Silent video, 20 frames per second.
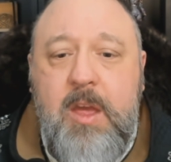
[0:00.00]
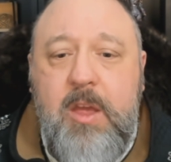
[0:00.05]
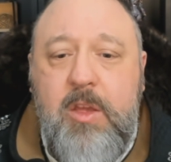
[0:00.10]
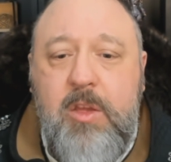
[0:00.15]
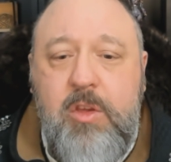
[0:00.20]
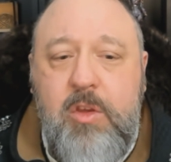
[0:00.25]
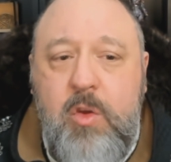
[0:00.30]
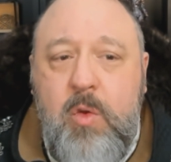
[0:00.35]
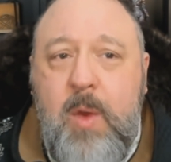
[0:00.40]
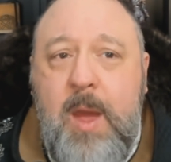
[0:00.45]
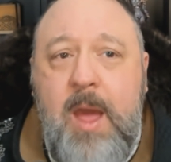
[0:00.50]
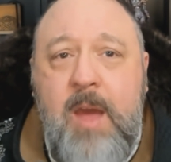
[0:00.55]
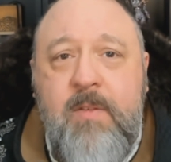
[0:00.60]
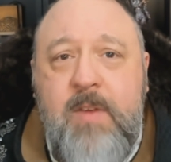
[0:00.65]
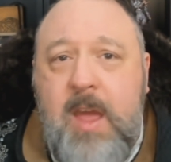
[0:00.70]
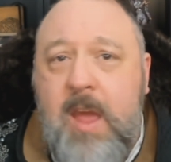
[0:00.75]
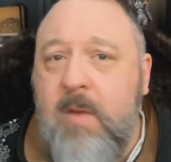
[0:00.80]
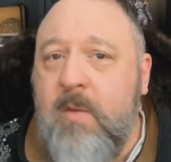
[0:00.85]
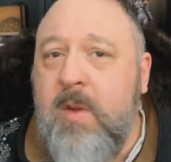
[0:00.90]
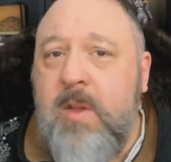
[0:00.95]
You
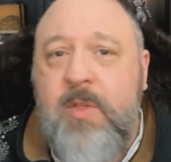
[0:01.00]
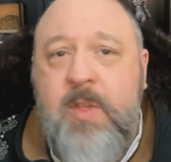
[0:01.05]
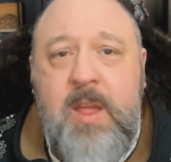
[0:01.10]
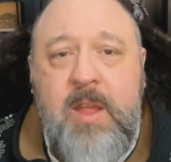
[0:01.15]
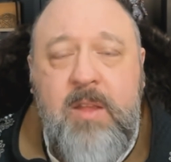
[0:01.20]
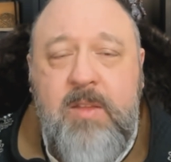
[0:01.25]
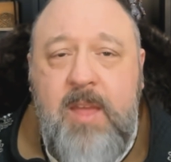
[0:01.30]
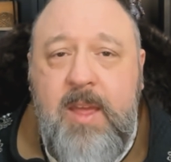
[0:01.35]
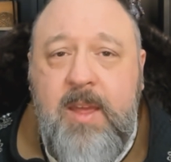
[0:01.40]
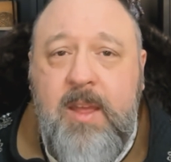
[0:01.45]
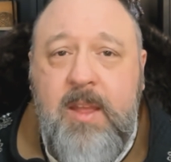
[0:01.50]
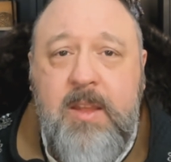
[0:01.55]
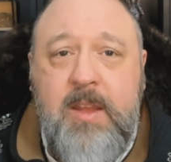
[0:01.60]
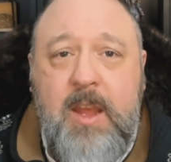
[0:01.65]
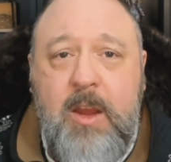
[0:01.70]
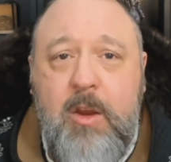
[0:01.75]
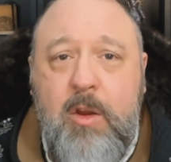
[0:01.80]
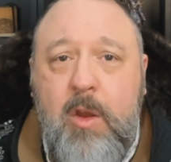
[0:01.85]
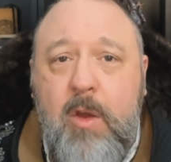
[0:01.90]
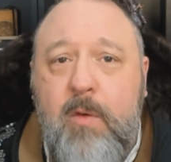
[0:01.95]
have everything taken
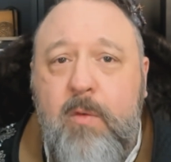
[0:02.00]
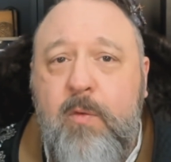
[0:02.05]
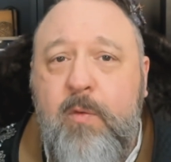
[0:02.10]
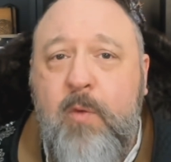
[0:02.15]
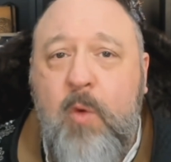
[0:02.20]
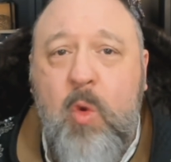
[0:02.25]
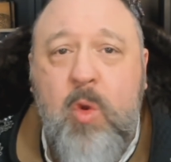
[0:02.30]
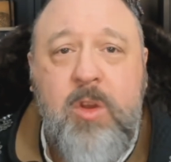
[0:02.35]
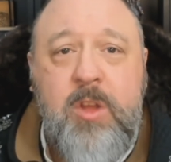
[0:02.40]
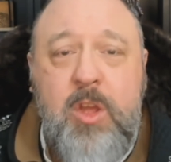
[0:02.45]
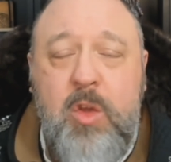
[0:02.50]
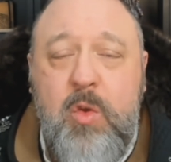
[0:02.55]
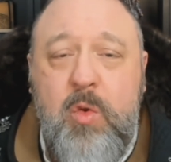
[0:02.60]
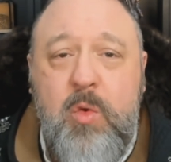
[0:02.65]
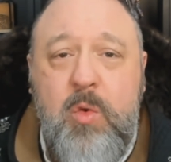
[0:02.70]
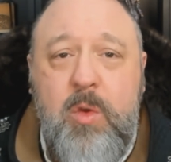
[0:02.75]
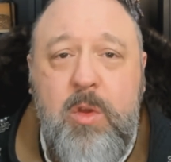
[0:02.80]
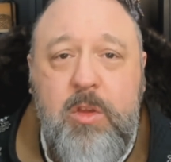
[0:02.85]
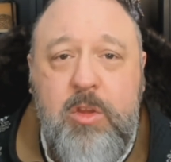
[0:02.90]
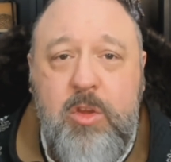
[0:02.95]
care of for
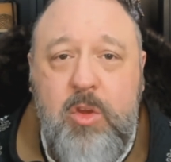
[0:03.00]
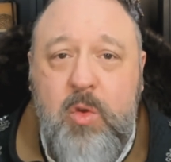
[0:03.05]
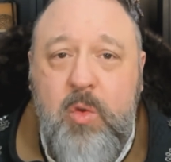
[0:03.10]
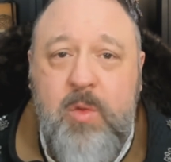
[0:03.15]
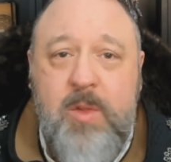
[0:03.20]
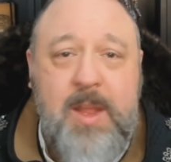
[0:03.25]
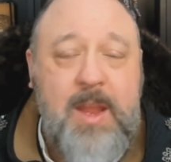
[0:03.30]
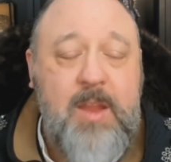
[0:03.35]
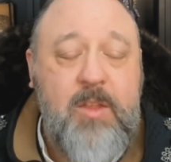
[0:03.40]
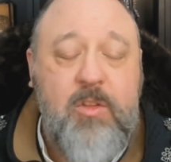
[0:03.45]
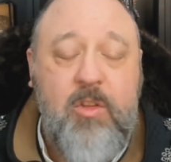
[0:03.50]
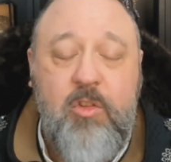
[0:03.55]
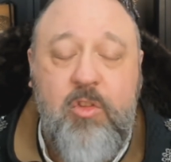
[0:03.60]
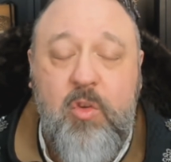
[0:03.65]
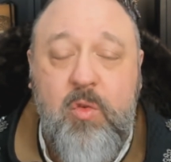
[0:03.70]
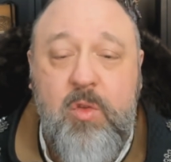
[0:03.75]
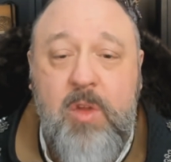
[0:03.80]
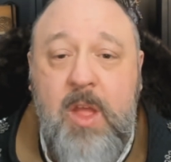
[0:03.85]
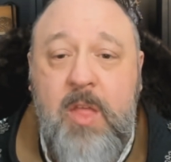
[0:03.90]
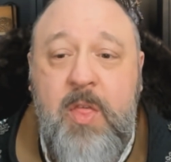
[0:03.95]
you. You need to
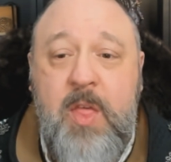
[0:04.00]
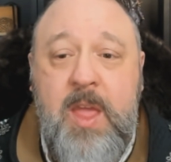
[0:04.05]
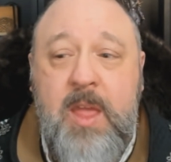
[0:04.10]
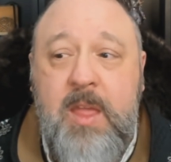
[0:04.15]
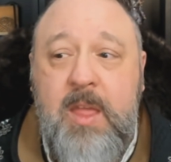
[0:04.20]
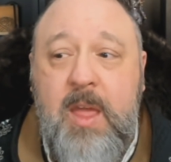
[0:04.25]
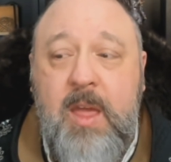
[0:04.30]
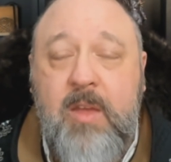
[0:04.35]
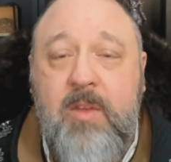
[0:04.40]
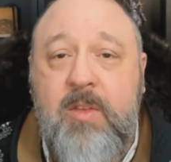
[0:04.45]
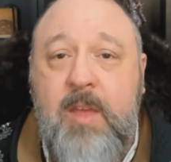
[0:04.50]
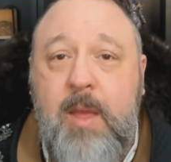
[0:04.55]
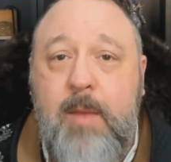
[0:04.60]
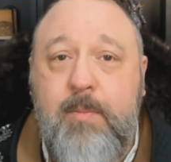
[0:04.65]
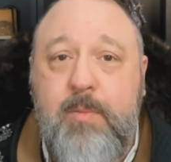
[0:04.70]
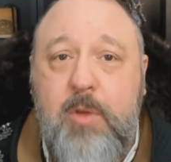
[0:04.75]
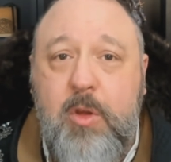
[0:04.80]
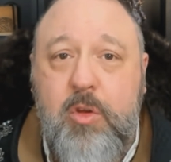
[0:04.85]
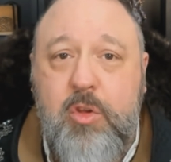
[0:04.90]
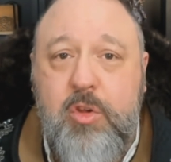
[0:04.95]
do nothing
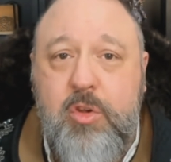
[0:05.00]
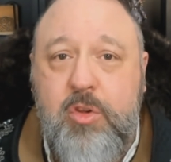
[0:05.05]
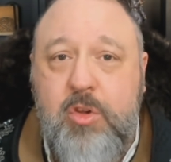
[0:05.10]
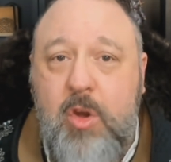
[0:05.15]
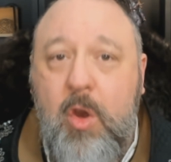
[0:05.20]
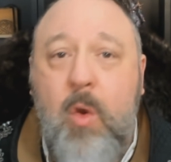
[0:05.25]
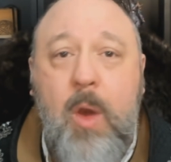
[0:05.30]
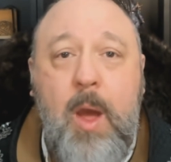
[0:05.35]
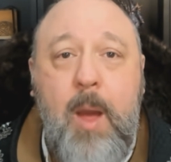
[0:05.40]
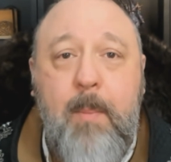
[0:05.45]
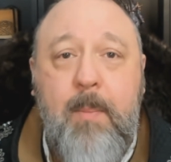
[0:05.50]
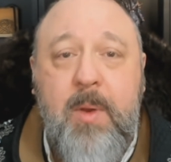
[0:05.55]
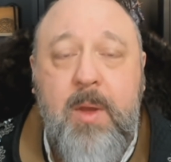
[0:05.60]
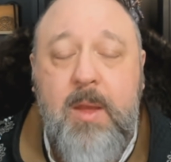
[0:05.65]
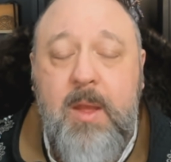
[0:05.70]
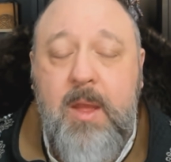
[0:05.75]
except show up,